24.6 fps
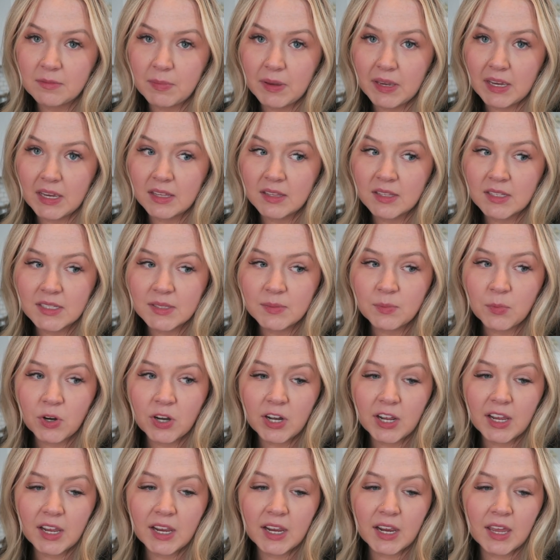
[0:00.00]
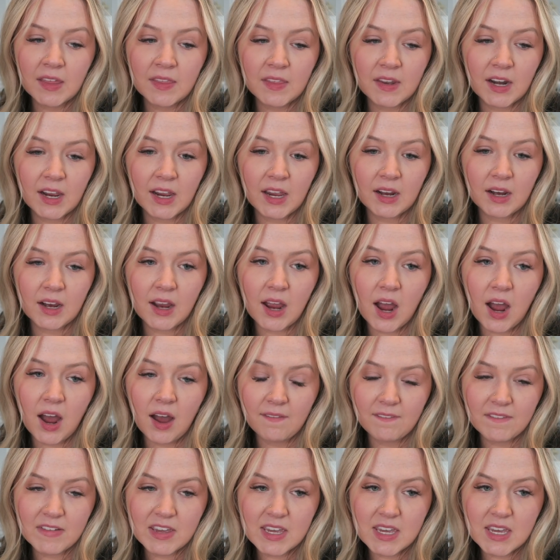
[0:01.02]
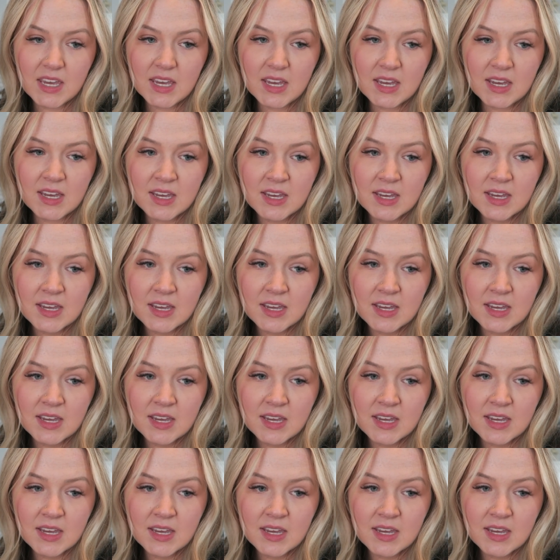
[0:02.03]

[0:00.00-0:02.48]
of bacon this morning, and then I had coffee.